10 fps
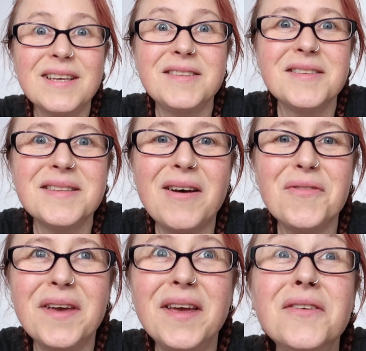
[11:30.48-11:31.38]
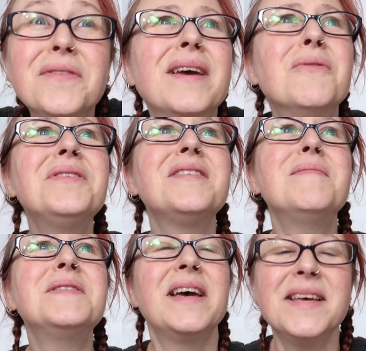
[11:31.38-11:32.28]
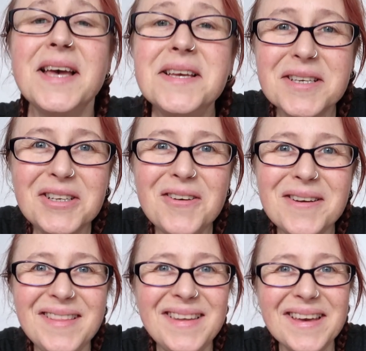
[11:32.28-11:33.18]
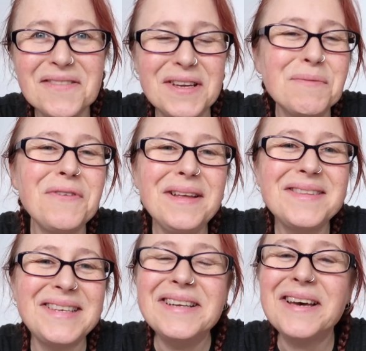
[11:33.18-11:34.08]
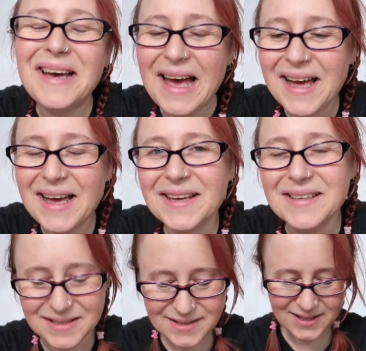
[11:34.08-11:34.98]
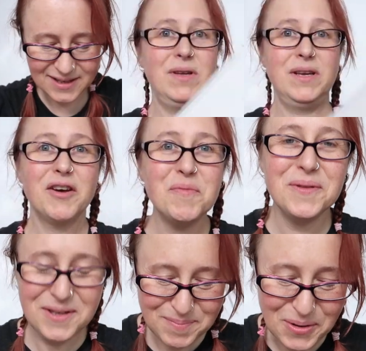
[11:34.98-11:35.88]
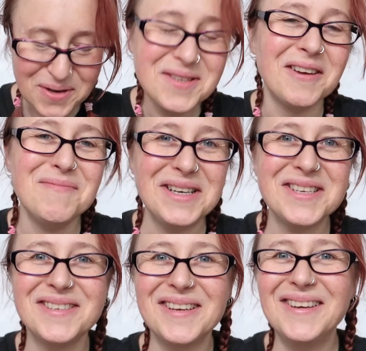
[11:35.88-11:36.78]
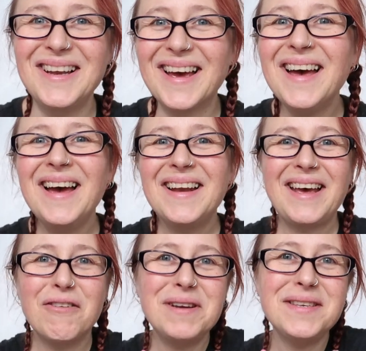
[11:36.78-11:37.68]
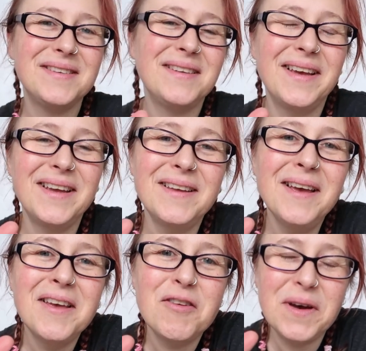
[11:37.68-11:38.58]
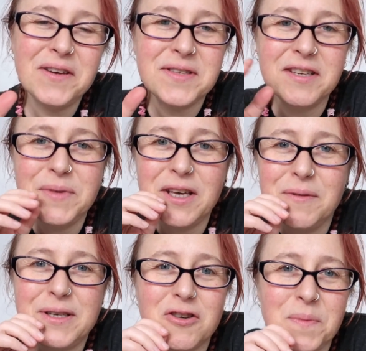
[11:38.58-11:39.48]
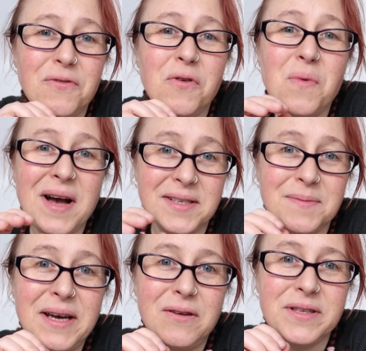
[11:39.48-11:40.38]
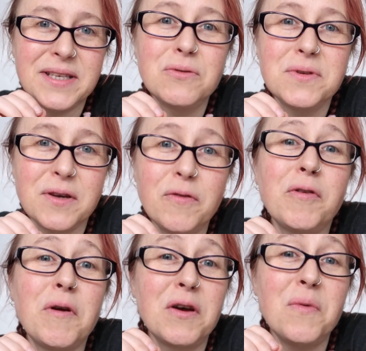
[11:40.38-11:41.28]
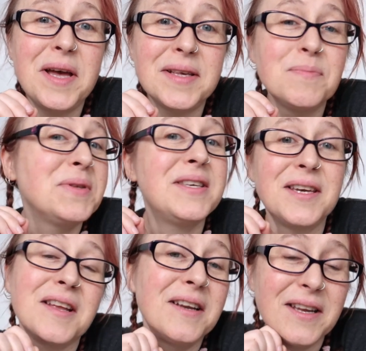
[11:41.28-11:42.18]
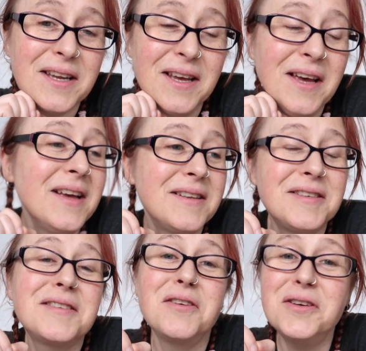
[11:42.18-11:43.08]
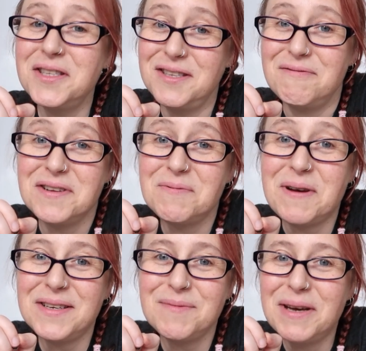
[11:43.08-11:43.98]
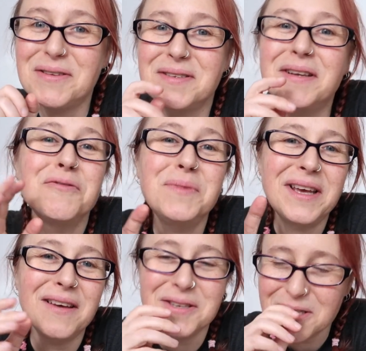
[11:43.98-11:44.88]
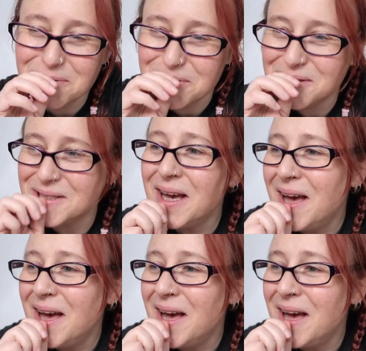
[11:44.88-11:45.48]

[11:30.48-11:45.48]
It is now the evening. What time is it? It's eight o'clock in the evening. We've had dinner, and going to open this box that I mentioned earlier. Now, recently, you might have seen me going shopping for wax melts, and also throwing away some particularly disgusterous wax melts, because I normally get the cheap ones.